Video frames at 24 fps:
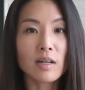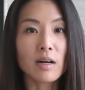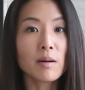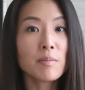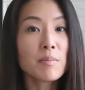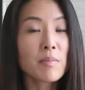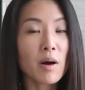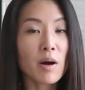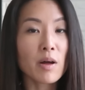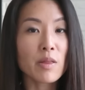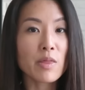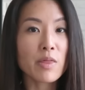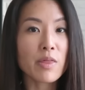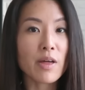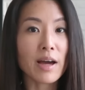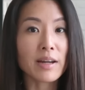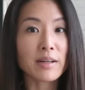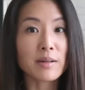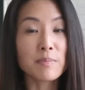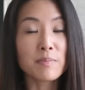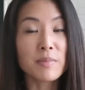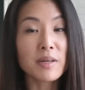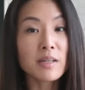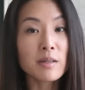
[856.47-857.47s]
a month at
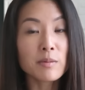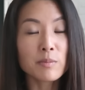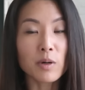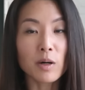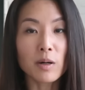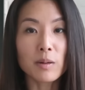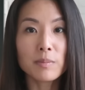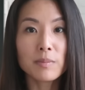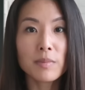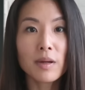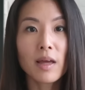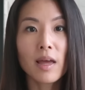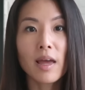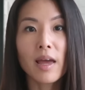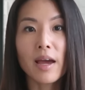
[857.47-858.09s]
a minimum